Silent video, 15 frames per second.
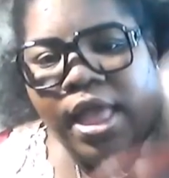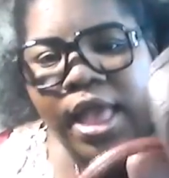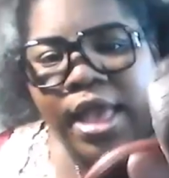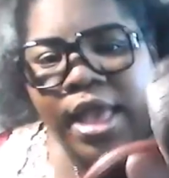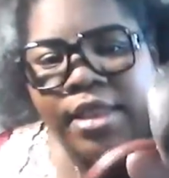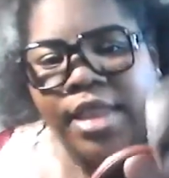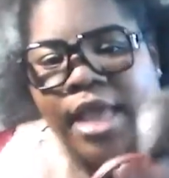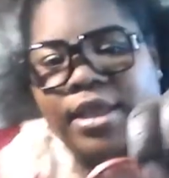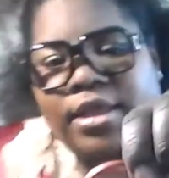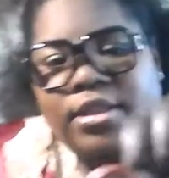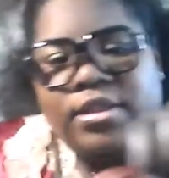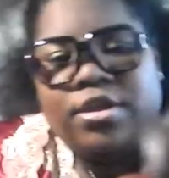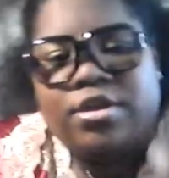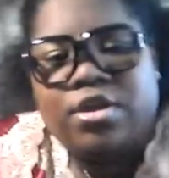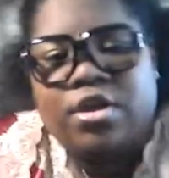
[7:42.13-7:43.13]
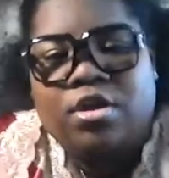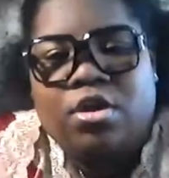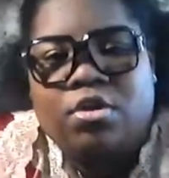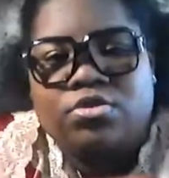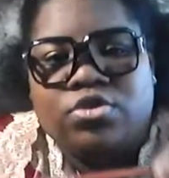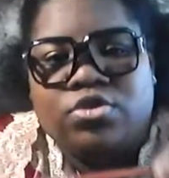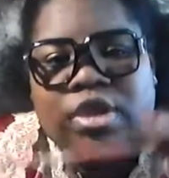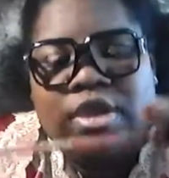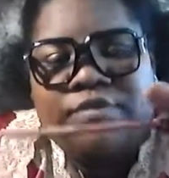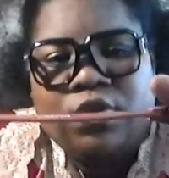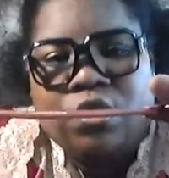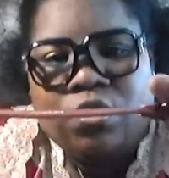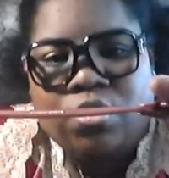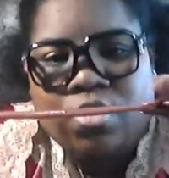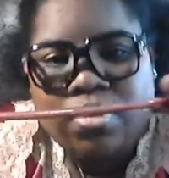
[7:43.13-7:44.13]
And that glitter goes
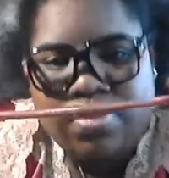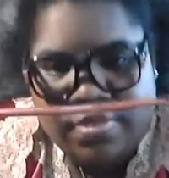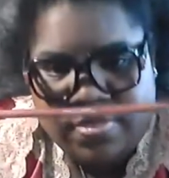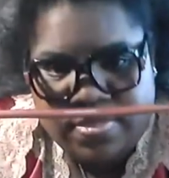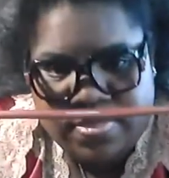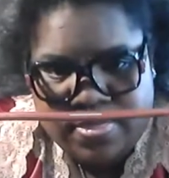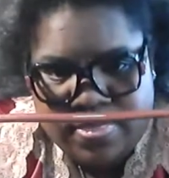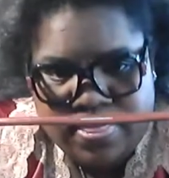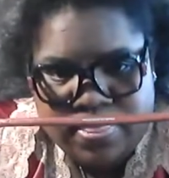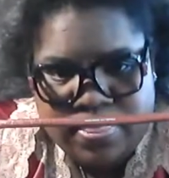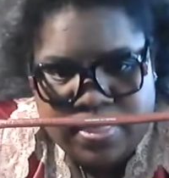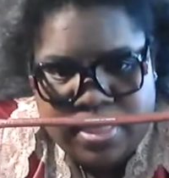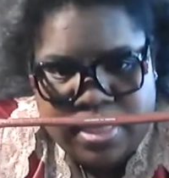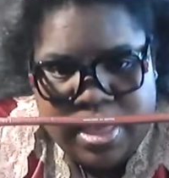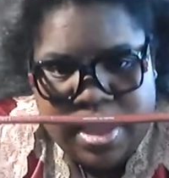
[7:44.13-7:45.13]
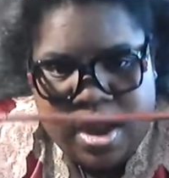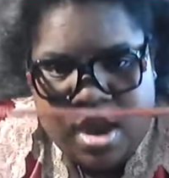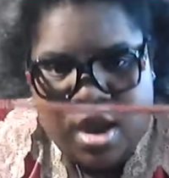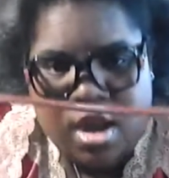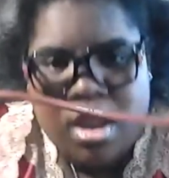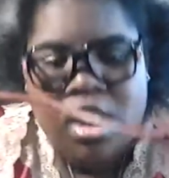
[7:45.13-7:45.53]
even on here.